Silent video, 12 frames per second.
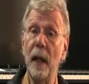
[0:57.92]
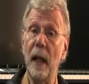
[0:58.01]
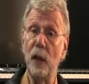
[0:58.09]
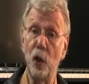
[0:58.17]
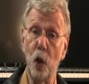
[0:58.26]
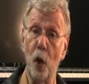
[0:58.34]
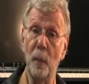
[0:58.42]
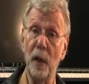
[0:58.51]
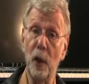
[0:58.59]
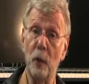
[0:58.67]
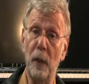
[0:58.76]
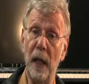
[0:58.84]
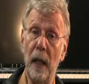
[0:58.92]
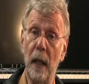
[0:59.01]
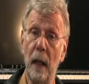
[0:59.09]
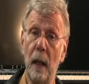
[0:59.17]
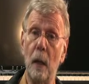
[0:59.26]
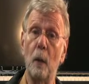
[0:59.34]
in Zorba the Greek
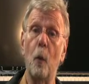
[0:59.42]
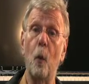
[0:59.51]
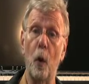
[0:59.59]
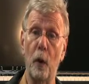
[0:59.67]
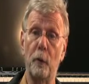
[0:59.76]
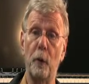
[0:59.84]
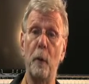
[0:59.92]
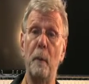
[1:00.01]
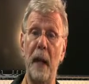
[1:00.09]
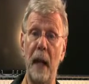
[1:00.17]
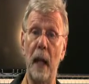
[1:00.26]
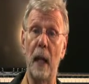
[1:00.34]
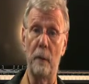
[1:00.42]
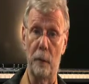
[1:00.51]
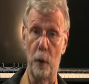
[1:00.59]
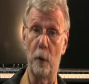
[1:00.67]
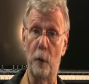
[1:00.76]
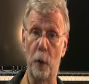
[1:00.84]
worked
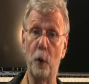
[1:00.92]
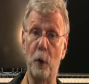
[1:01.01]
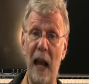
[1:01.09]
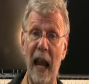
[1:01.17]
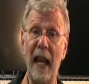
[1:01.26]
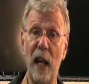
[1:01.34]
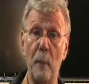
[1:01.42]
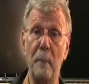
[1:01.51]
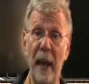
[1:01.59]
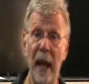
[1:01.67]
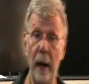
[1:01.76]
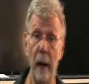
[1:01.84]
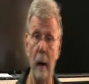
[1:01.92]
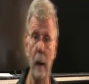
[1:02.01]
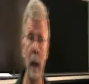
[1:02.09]
for creating a bear.